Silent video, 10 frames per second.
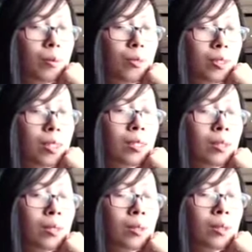
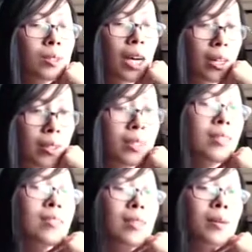physical
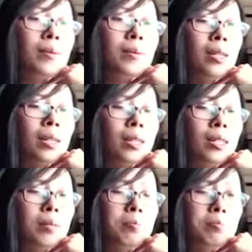tiredness and my
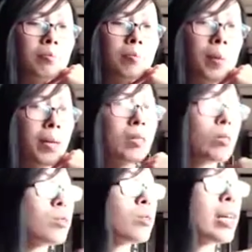
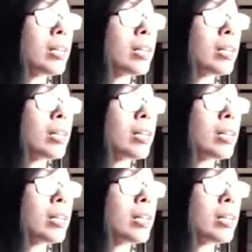mental